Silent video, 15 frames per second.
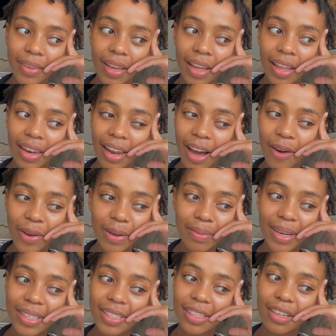allowing
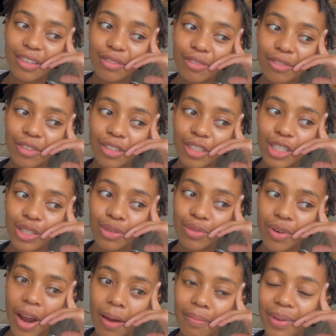myself to
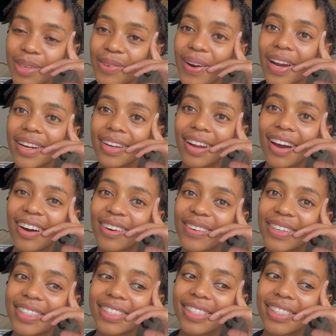ramble right now
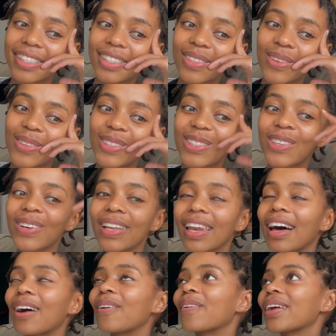is just also
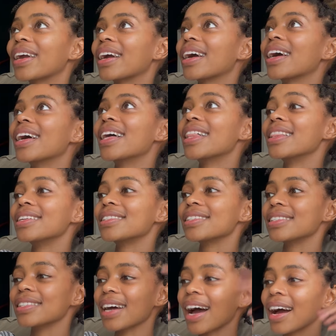allowing this
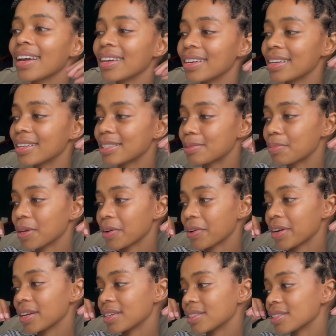entire
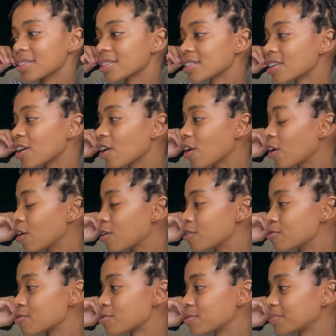experience
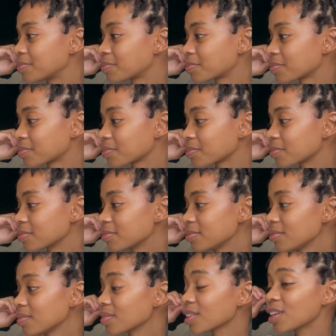of
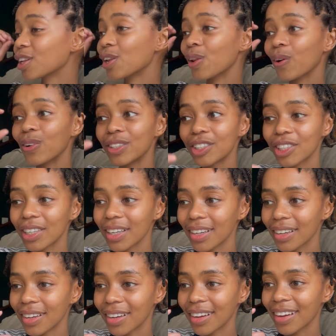
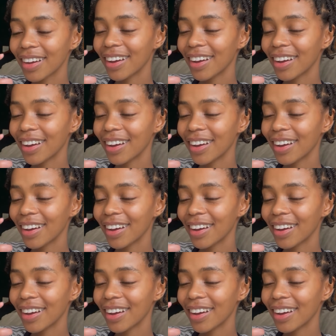launching,